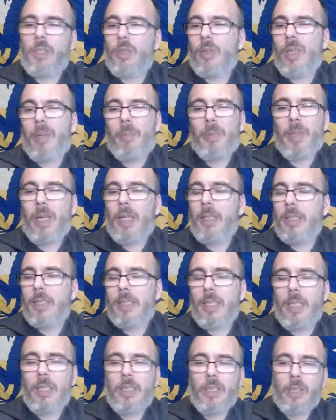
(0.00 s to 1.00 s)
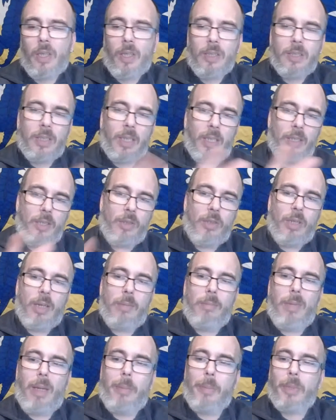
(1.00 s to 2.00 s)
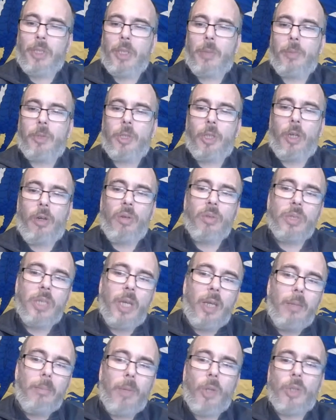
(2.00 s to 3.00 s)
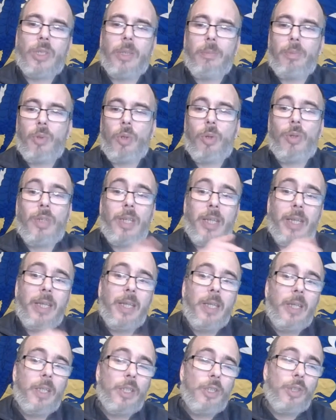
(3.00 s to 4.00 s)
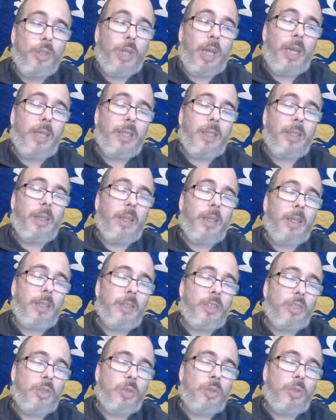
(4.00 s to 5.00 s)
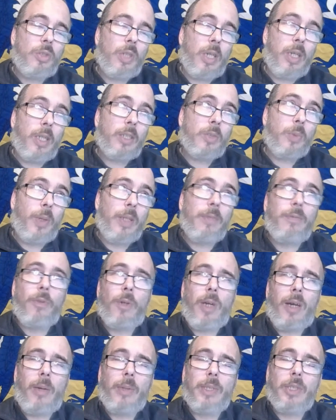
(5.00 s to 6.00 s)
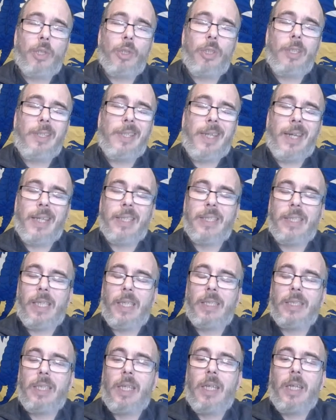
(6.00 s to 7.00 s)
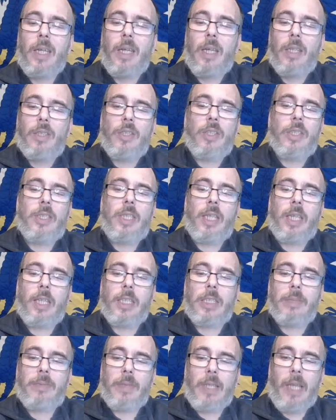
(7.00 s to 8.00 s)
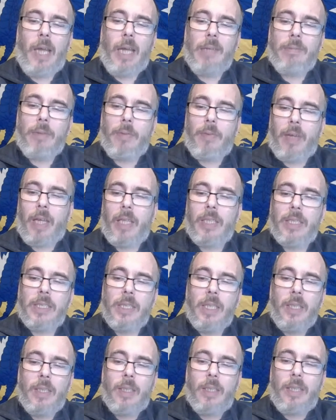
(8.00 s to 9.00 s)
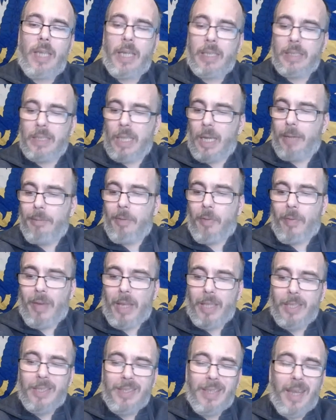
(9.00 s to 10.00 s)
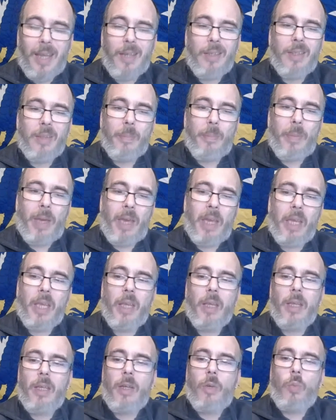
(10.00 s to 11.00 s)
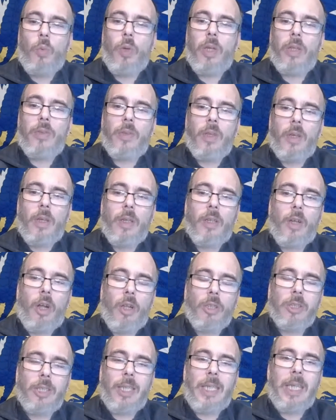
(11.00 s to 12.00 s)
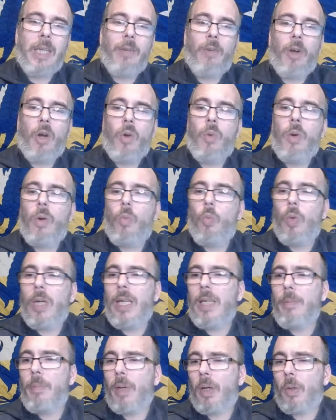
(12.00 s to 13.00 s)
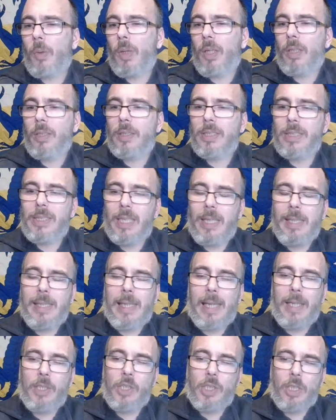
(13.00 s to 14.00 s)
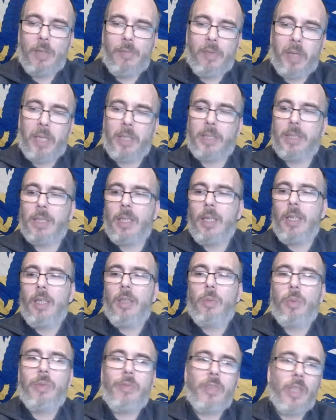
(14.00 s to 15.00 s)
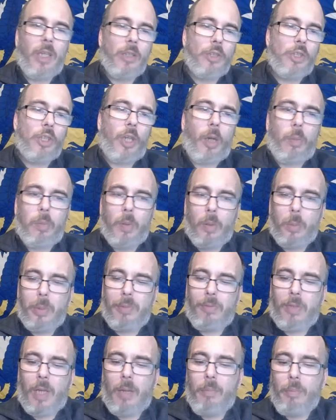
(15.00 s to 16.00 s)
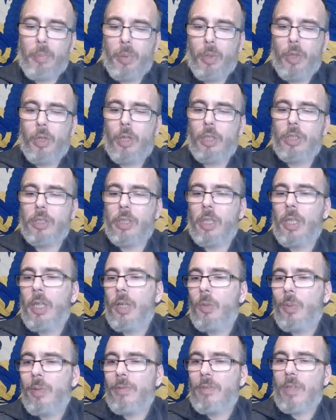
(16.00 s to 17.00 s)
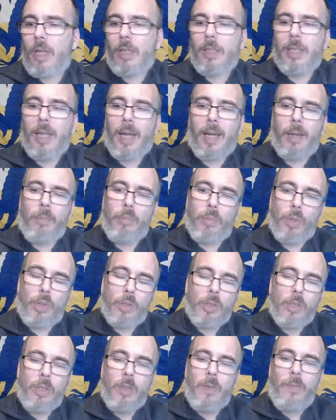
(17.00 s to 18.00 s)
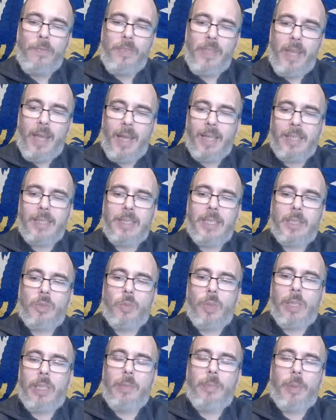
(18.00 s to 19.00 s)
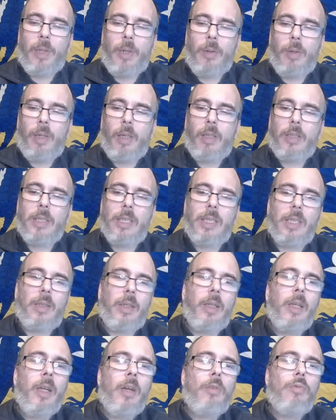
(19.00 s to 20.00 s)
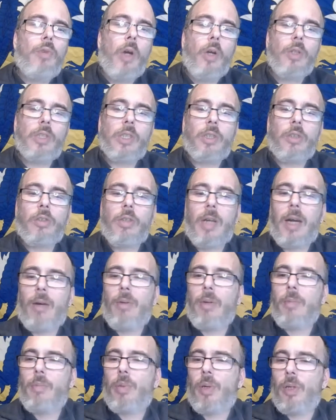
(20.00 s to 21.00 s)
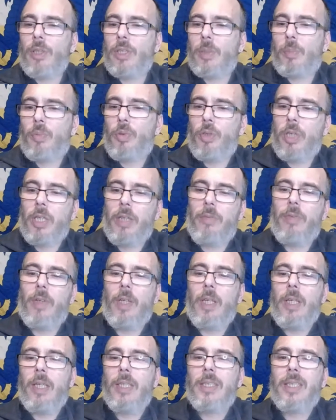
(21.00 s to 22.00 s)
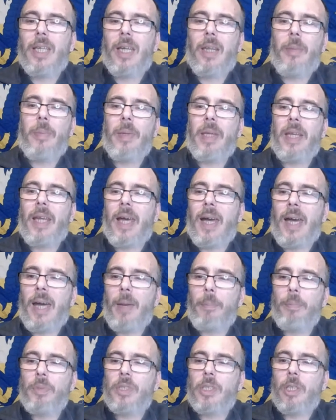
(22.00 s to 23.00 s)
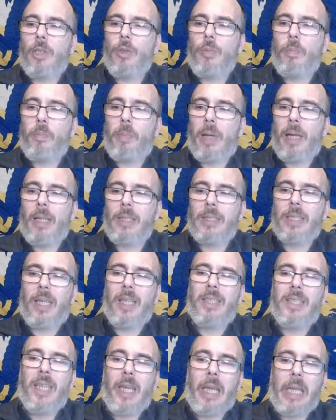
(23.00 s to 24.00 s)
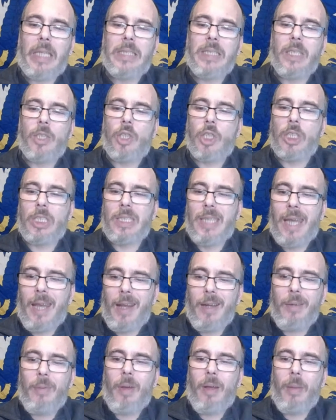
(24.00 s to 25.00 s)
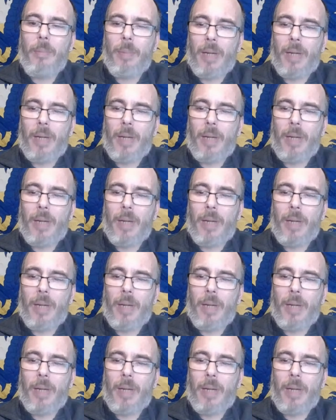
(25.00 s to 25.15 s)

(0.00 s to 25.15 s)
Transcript: You get behind the scenes content, you get membership shows. Most importantly, you get 24 hours early access to tickets for live events. Next live event, 10th of May, with cult hero Willie Boland, City Legend event. We've done Chopra, we've done Pearce, we've done Campbell. Next is Willie Boland in the Rose and Crown in Pontypridd. It's going to be an absolute belter. Tickets are just £10.